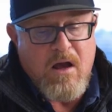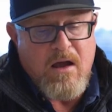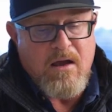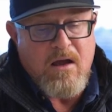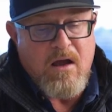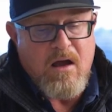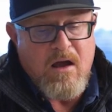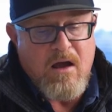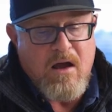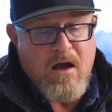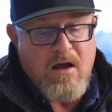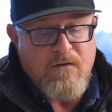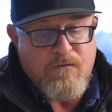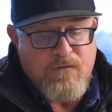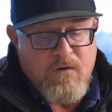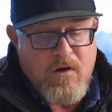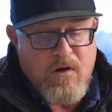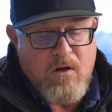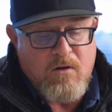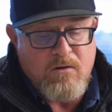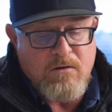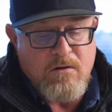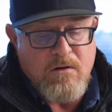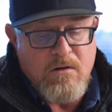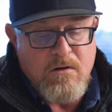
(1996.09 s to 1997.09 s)
I
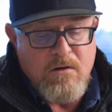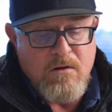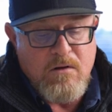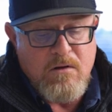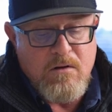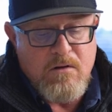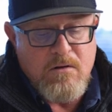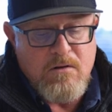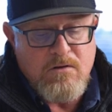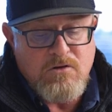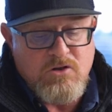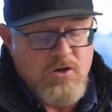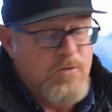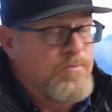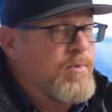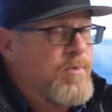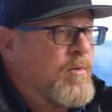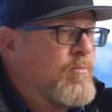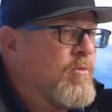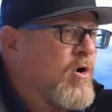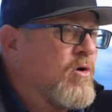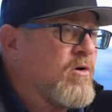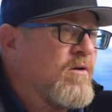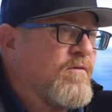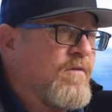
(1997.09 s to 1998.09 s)
felt super
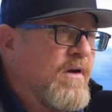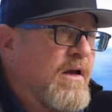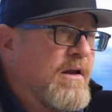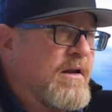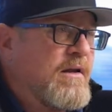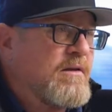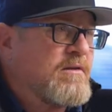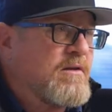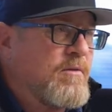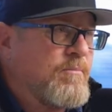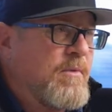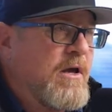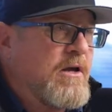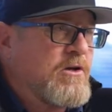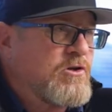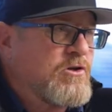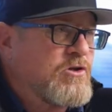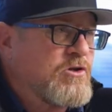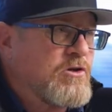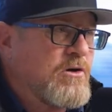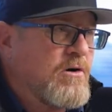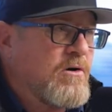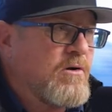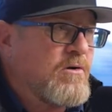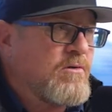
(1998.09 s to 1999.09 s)
motivated to make
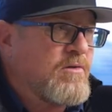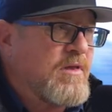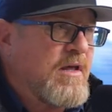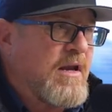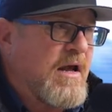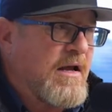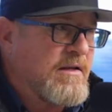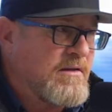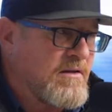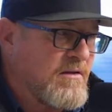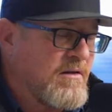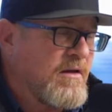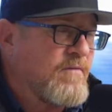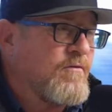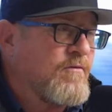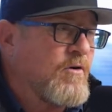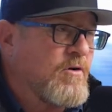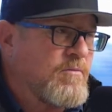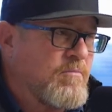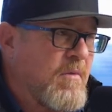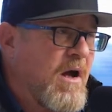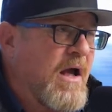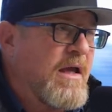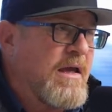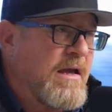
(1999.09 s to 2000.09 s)
sure that I
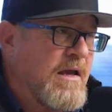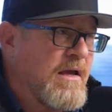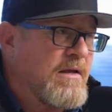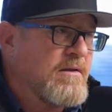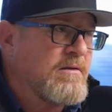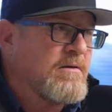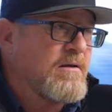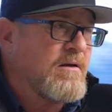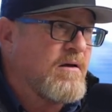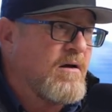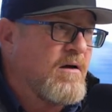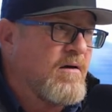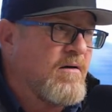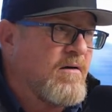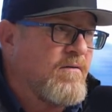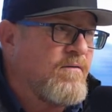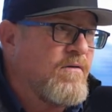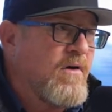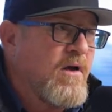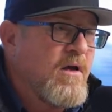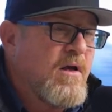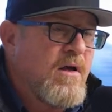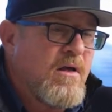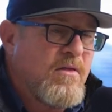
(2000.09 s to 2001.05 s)
delivered my end of